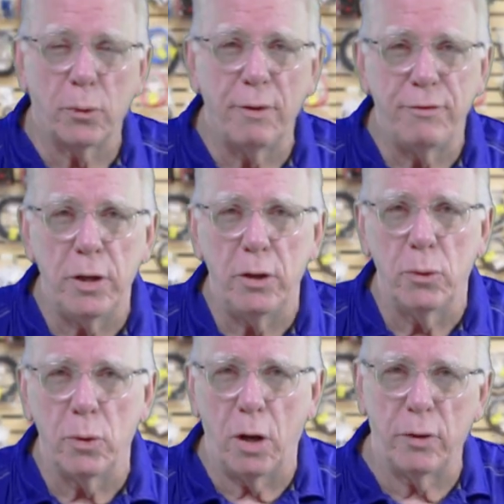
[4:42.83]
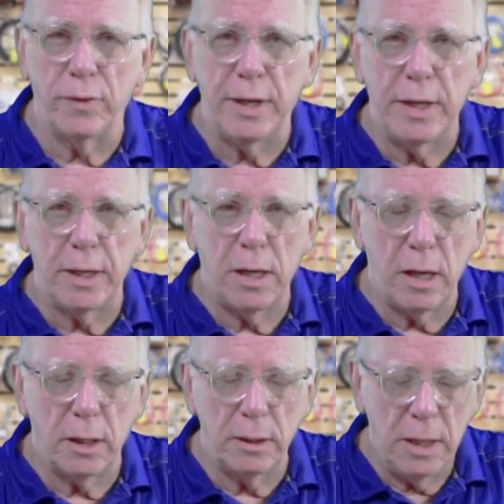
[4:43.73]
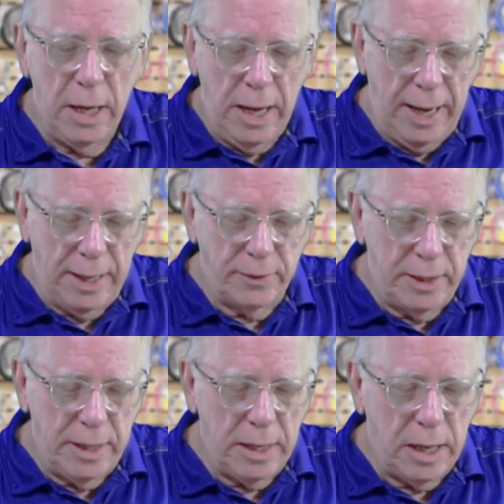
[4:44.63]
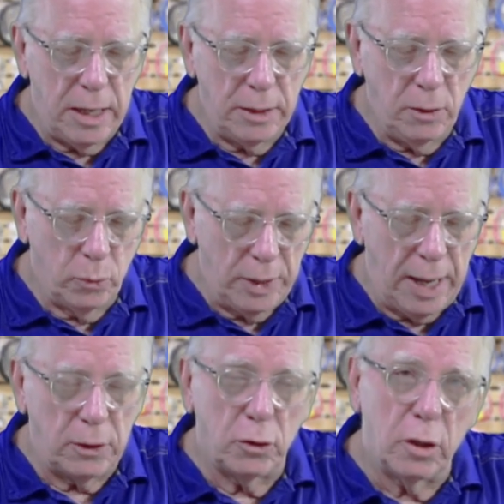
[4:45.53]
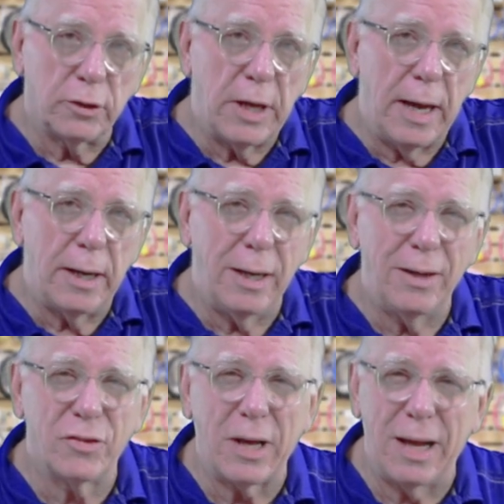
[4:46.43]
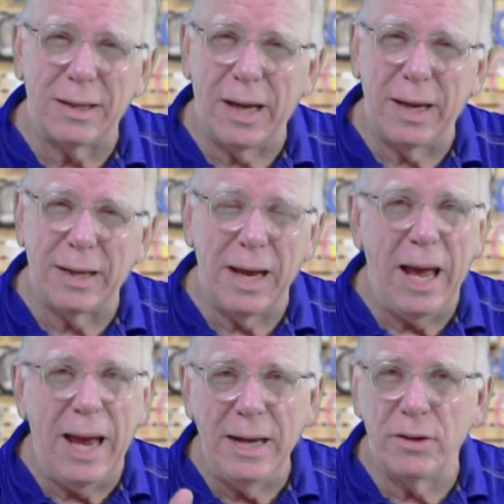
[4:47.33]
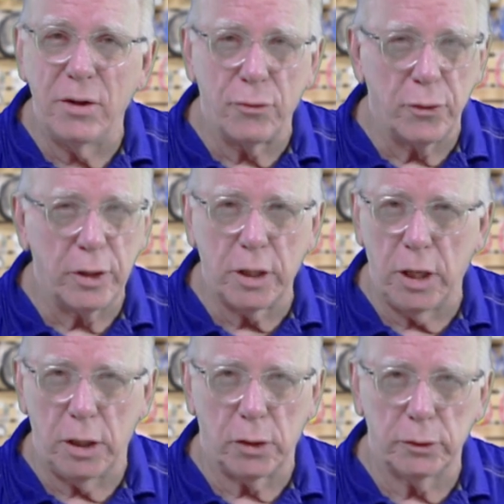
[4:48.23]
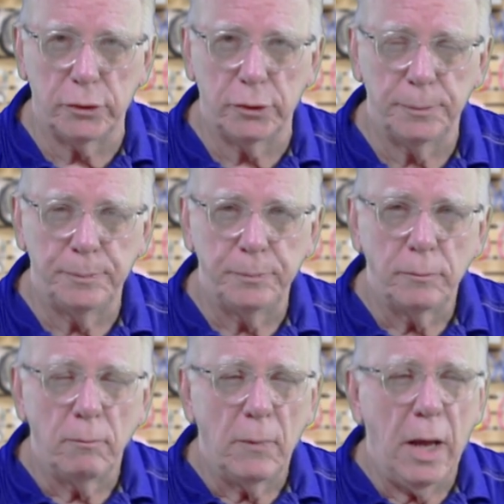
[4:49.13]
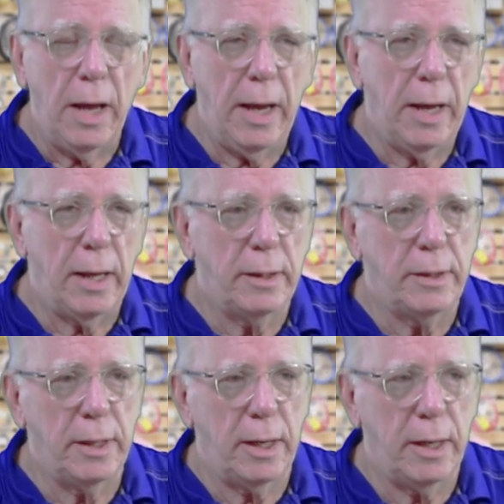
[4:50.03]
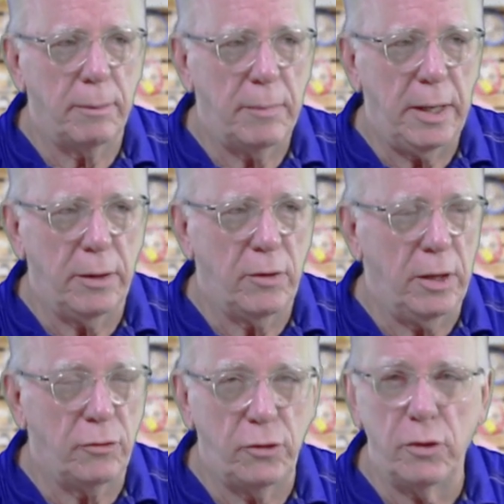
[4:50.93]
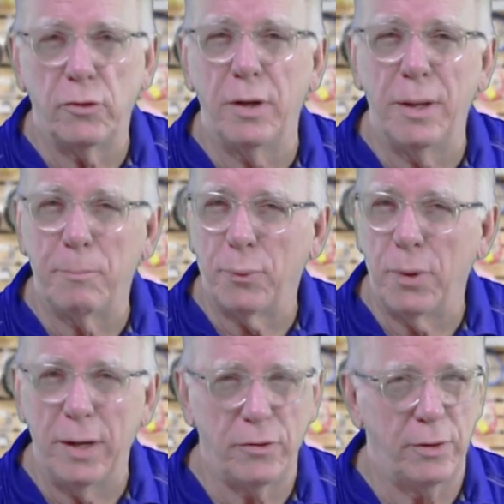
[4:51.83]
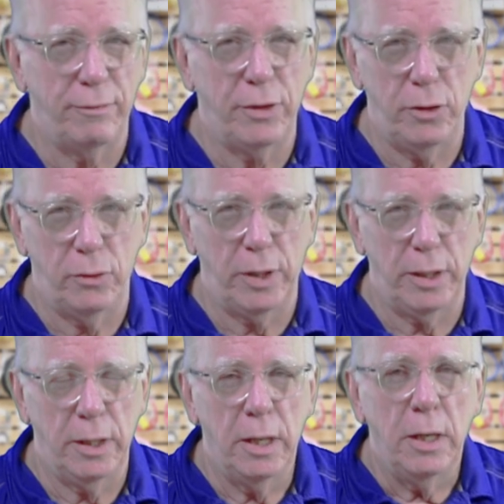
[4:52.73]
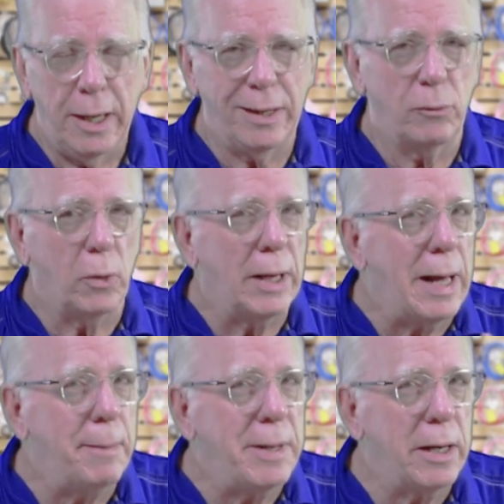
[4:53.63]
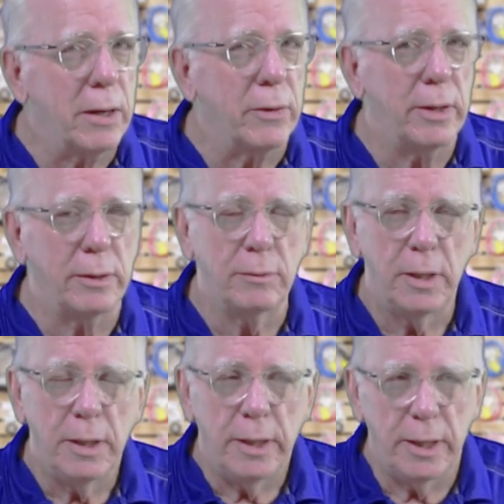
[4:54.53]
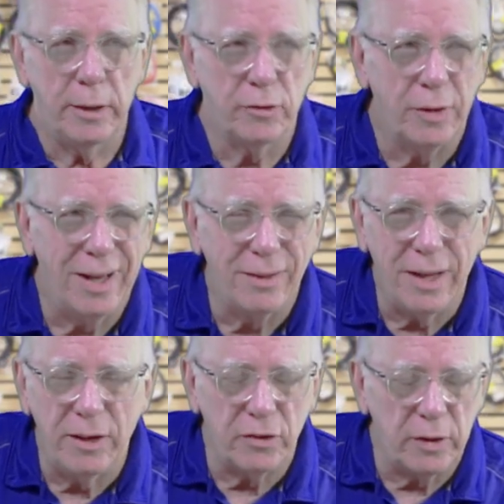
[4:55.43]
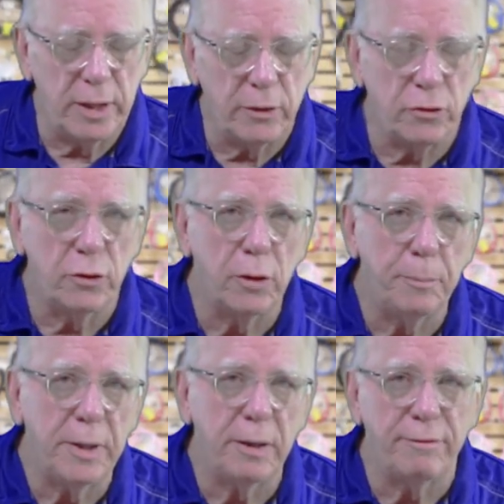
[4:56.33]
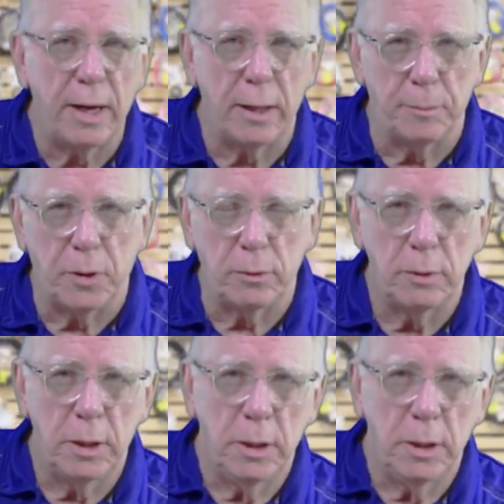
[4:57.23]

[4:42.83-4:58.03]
review on the Neon, and the Neon, when I looked at it, it's got like 8 different colors. And it's just an impressive unit. And what I'm hearing is that these things should be available